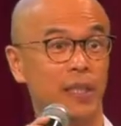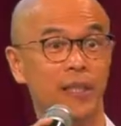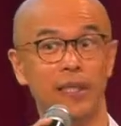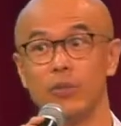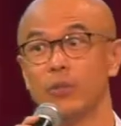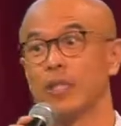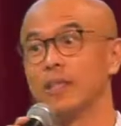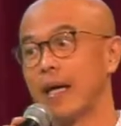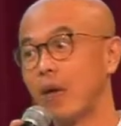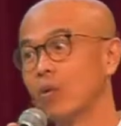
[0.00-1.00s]
And then you
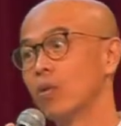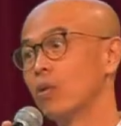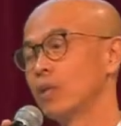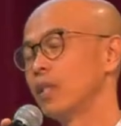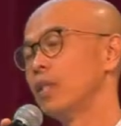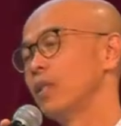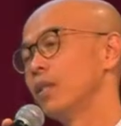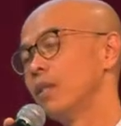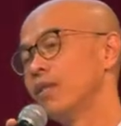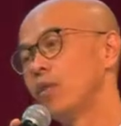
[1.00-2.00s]
can download
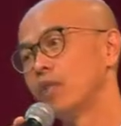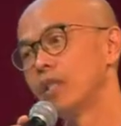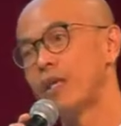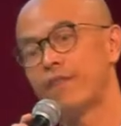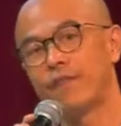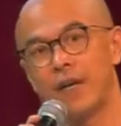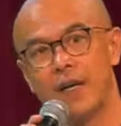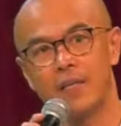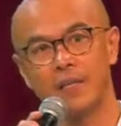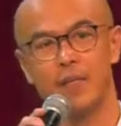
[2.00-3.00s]
the 40-day
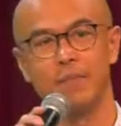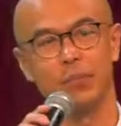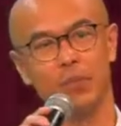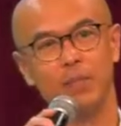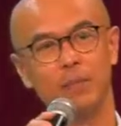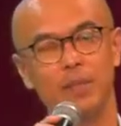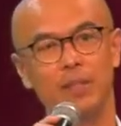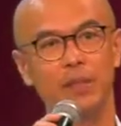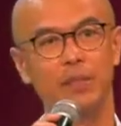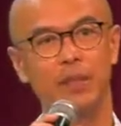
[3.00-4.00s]
fast and prayer
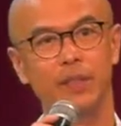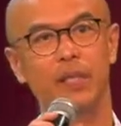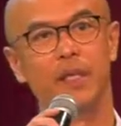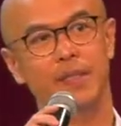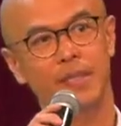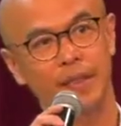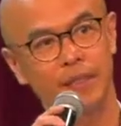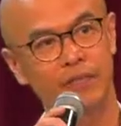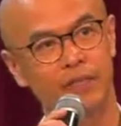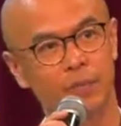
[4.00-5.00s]
material
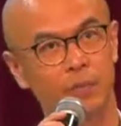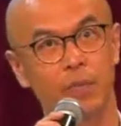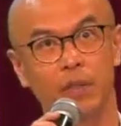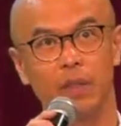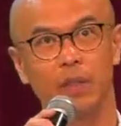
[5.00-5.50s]
starting from,